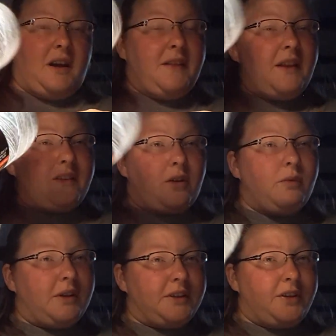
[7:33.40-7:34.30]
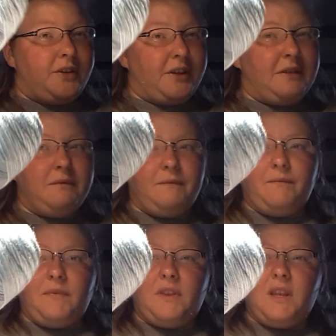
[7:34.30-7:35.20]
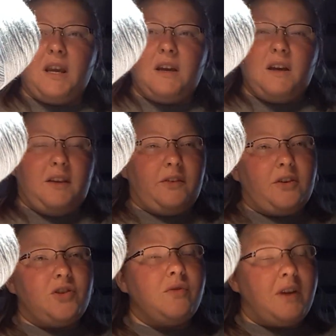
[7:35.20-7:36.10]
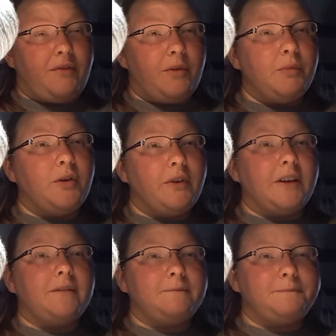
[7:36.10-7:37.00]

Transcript: And that's all well and good, as long as you never move it.